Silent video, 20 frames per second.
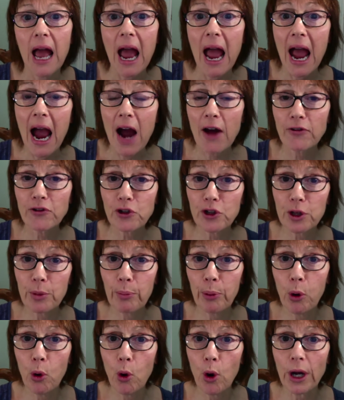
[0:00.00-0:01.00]
after the
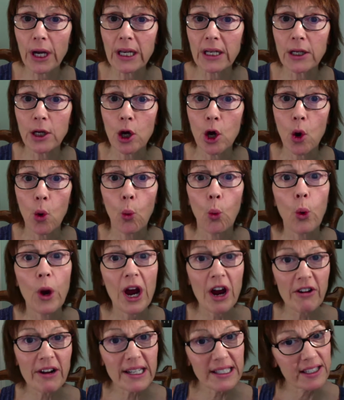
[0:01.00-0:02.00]
point
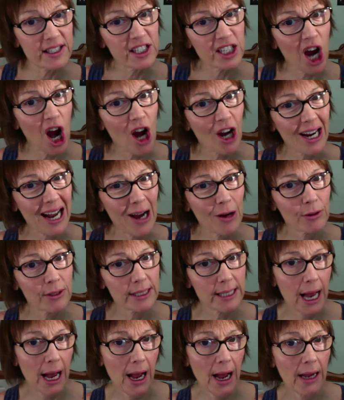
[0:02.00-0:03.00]
where it's dark
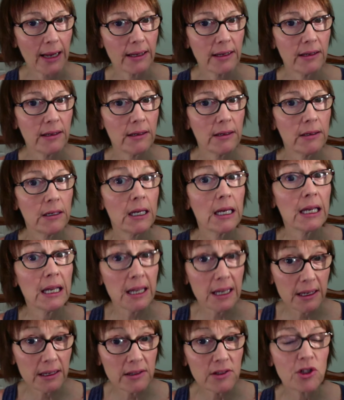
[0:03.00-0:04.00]
outside
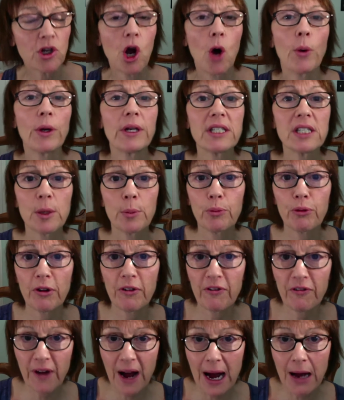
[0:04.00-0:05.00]
is going to
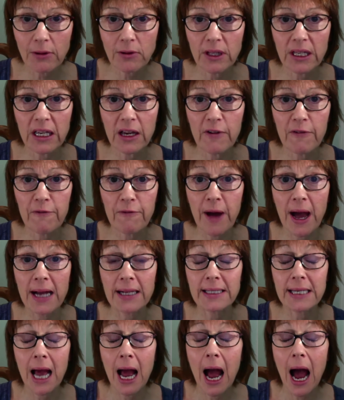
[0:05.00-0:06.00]
profoundly
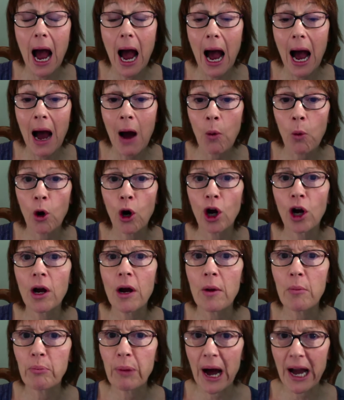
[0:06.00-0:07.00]
affect our
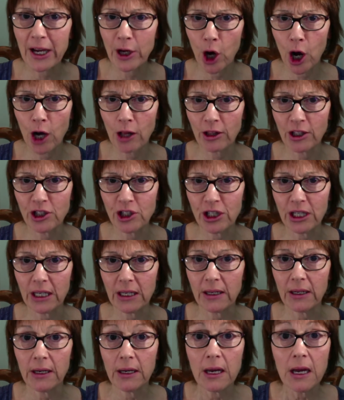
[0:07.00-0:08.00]
biology.
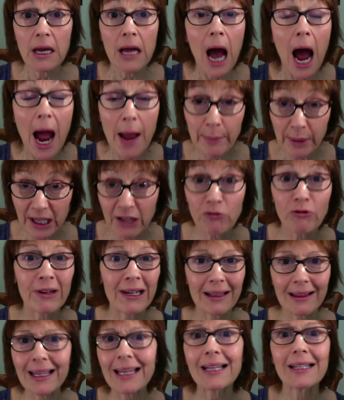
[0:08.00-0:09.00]
I mean,
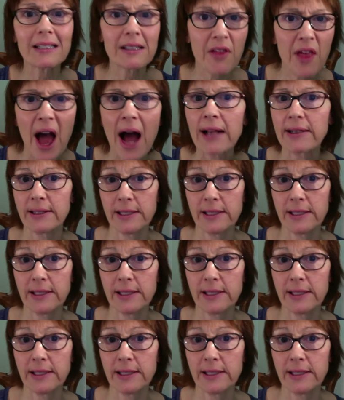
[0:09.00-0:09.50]
really, it's that